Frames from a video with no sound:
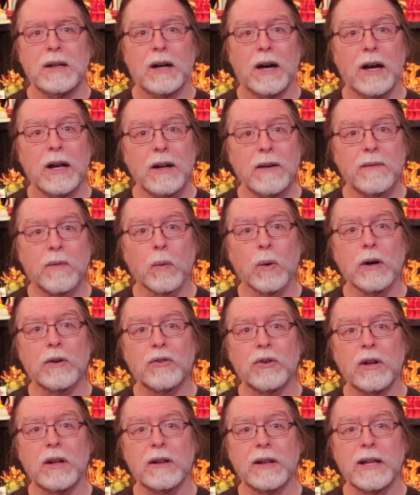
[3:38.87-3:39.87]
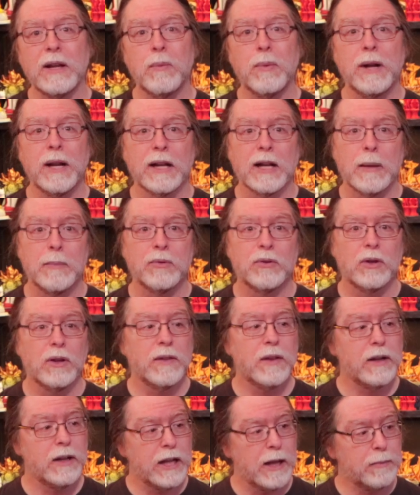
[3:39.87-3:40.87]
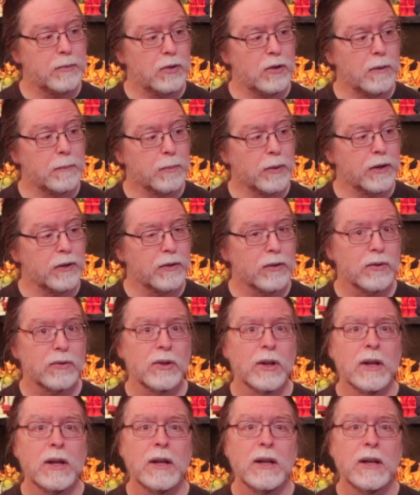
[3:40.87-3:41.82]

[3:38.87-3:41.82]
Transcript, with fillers: Unfortunately, when it comes to the Neptune printers,